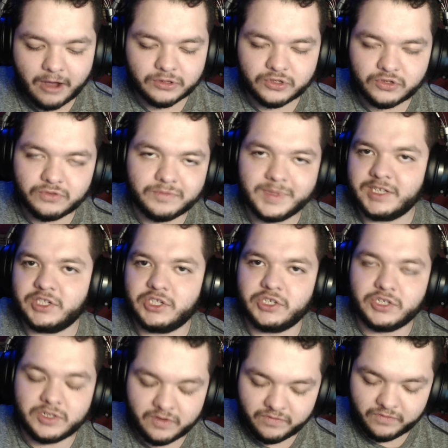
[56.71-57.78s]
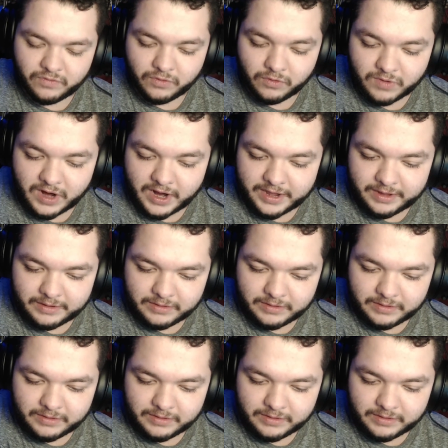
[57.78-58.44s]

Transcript: to mix G Fuel, right?